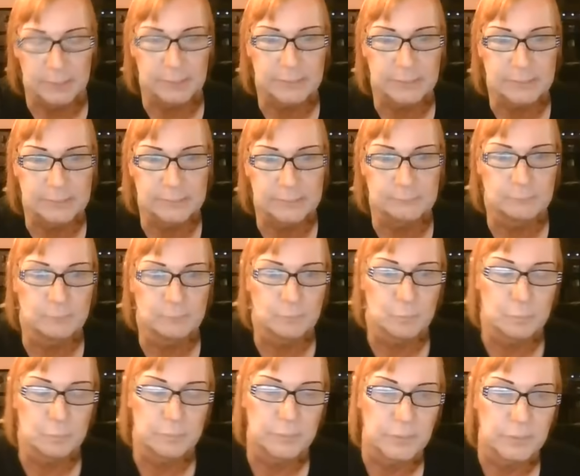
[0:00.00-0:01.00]
Um,
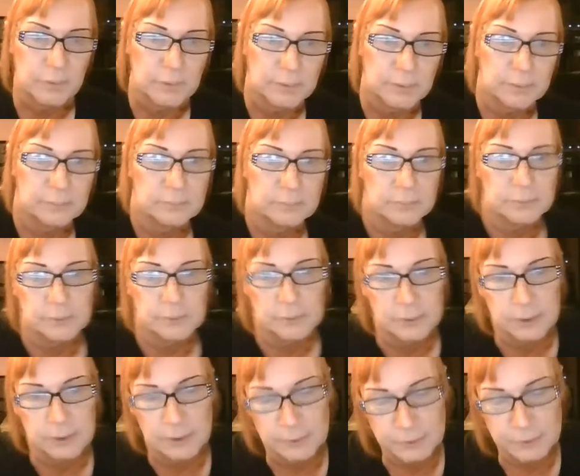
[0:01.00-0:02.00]

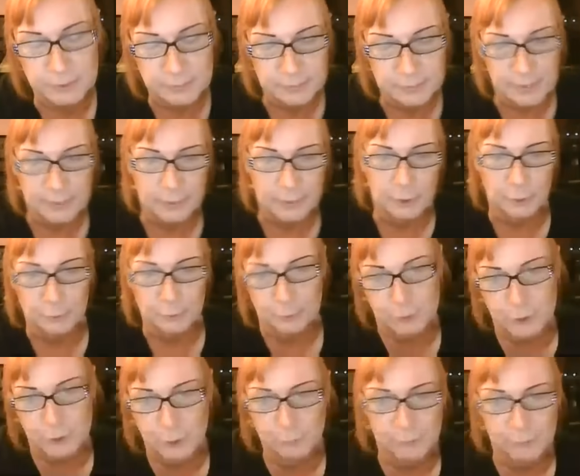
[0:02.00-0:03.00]
because I know
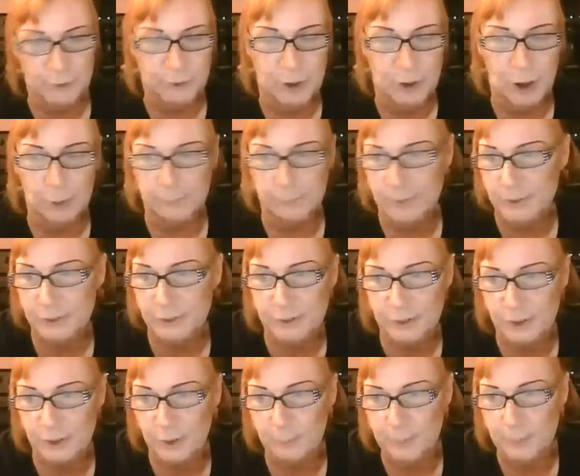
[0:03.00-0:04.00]
somewhere in the comments
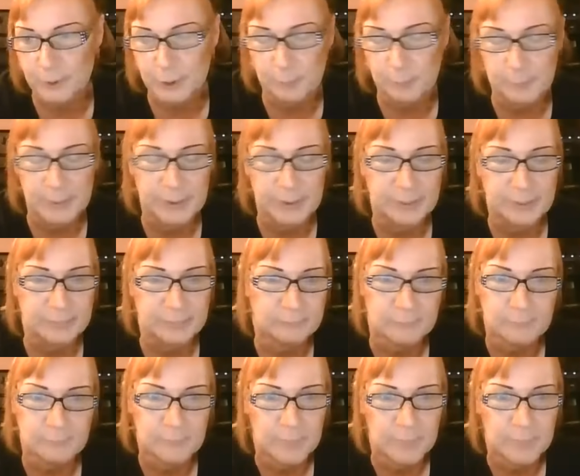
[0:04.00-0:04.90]
there's going to be somebody